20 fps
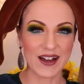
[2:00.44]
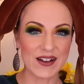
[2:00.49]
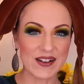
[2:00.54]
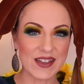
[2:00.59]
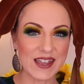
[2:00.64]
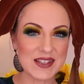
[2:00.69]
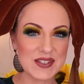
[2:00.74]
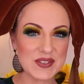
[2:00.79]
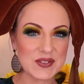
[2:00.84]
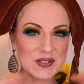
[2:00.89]

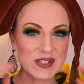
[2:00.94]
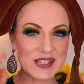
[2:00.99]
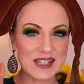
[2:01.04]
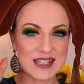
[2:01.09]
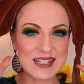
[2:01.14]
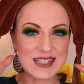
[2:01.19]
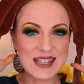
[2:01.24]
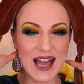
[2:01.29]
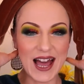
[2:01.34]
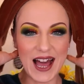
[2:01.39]
Okay
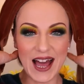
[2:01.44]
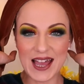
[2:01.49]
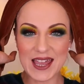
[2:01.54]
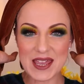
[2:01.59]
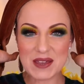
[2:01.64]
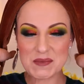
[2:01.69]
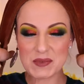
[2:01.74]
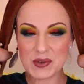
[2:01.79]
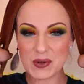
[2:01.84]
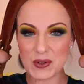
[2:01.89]
sweeties,
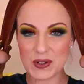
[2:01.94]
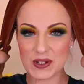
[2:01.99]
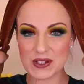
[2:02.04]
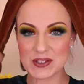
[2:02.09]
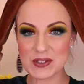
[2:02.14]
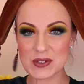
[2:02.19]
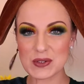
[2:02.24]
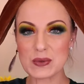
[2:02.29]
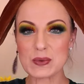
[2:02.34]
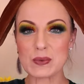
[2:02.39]
I am
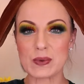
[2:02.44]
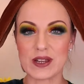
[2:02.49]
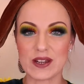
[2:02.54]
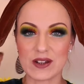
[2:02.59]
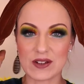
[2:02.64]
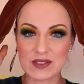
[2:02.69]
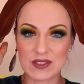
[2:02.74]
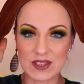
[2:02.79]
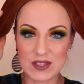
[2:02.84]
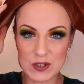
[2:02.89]
going to
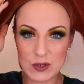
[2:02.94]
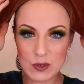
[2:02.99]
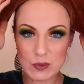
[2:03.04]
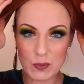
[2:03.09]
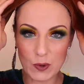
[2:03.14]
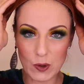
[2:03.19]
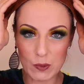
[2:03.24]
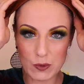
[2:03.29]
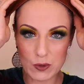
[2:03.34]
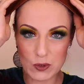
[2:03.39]
wear the
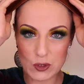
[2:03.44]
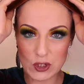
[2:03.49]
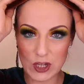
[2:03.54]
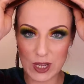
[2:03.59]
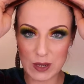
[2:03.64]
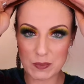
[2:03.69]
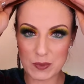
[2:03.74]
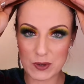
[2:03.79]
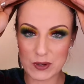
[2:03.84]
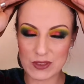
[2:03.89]
new Bobo
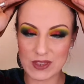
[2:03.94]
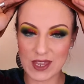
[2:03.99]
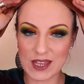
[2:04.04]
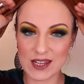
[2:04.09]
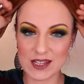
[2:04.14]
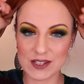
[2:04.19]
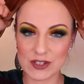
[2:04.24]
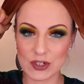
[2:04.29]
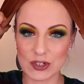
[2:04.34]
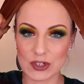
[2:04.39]
Shaper
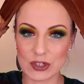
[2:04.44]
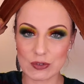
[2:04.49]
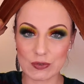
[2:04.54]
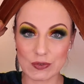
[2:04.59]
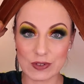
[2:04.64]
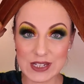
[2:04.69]
that has just